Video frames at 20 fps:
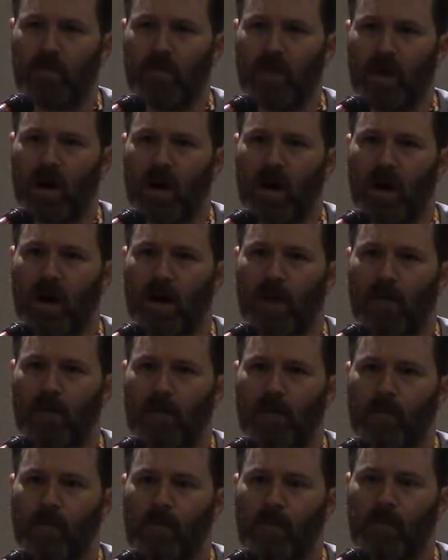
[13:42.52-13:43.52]

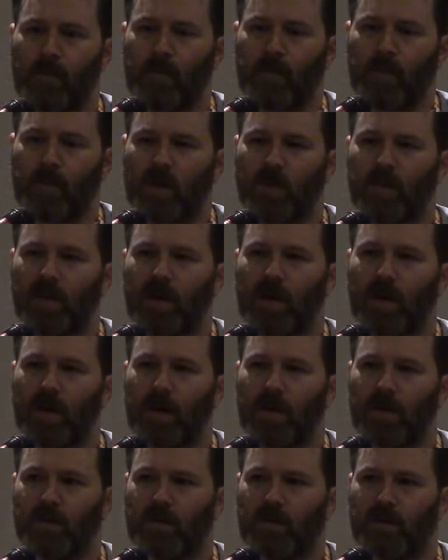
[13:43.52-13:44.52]
Uh, but no,
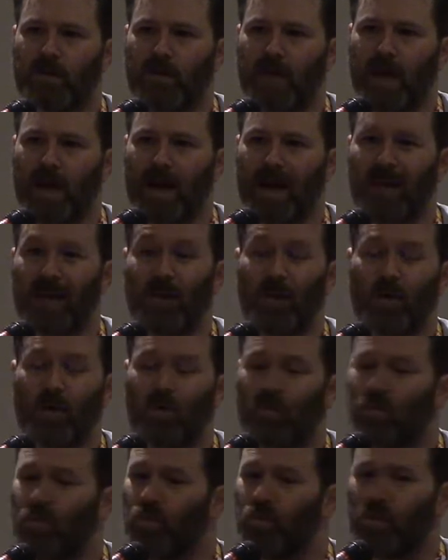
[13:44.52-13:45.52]
I don't do that. I
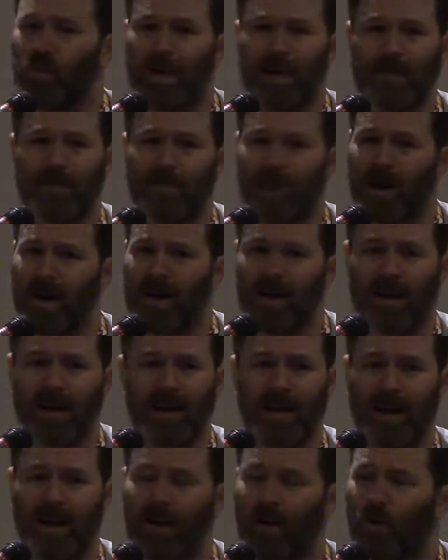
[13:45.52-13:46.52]
don't read manga.
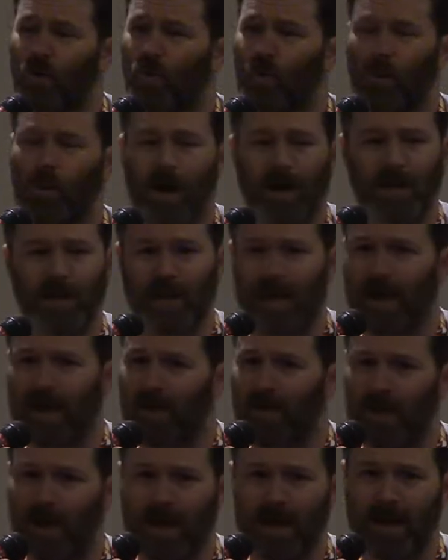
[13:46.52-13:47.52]
I don't watch
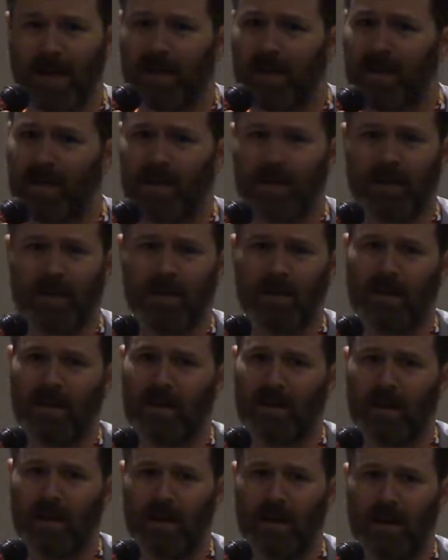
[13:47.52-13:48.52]
anime.
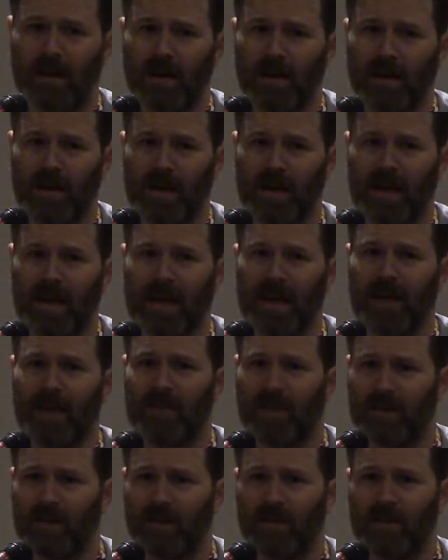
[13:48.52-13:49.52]
Uh,
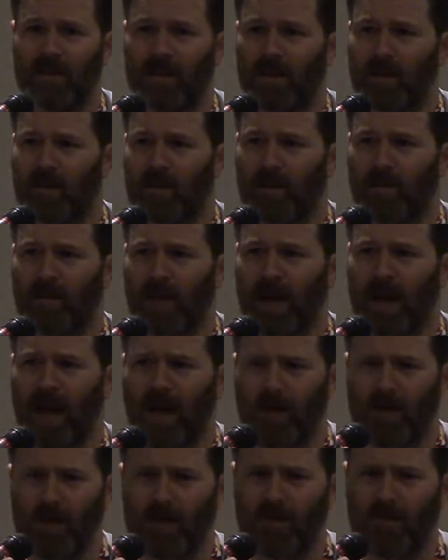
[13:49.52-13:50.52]
and you know, a lot of people are like,
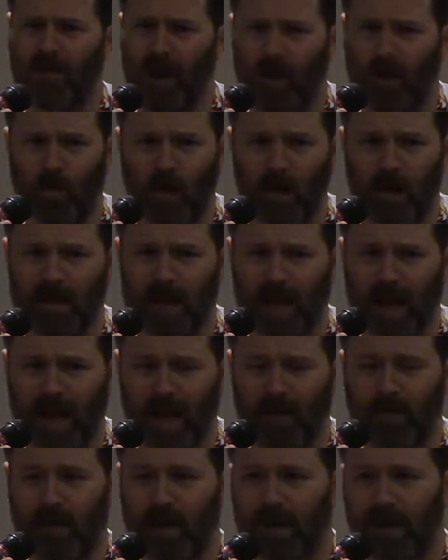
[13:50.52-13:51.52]
"How could you not watch
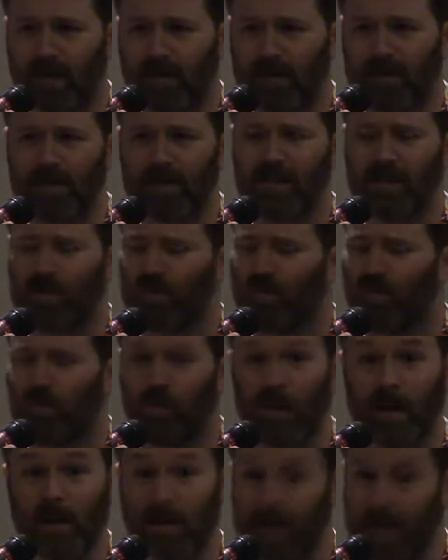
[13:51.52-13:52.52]
anime? It's, it's
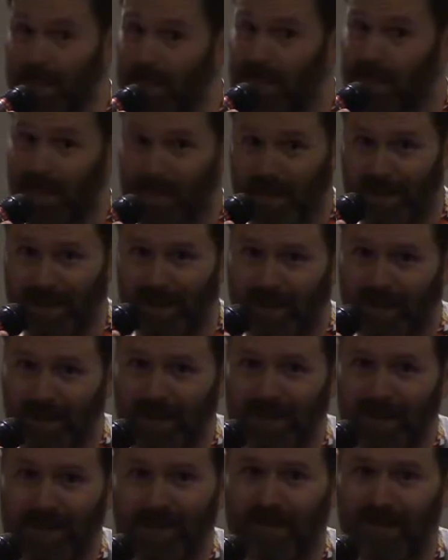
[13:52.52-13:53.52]
real easy.
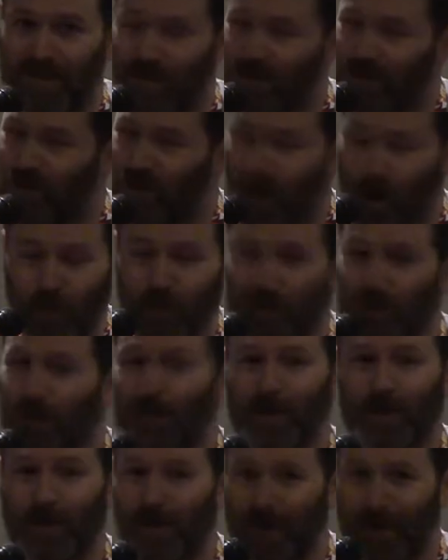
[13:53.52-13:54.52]
You just don't
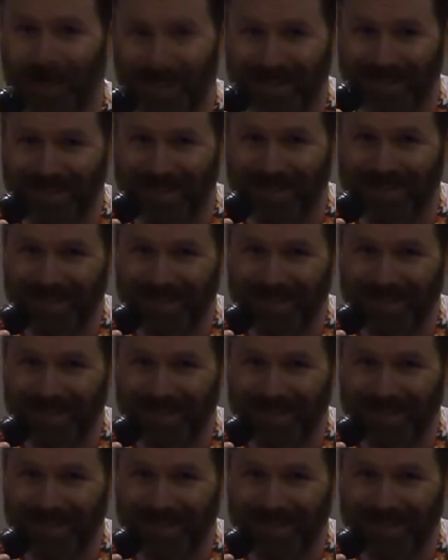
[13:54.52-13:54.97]
turn it on."